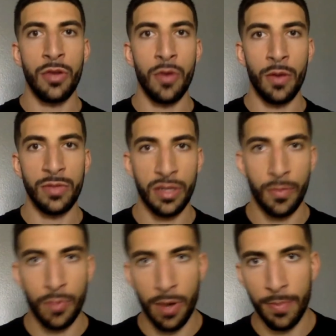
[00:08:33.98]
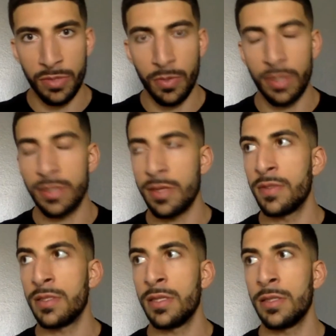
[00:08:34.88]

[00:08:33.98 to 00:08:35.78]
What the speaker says: I was going to prep in 2017.